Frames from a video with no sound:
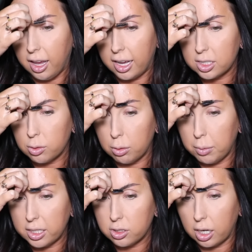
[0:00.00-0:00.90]
I just want to
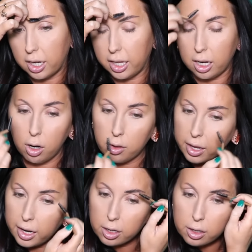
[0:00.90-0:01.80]
make sure I get all
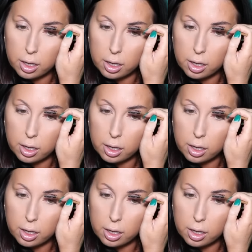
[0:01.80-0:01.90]
the hair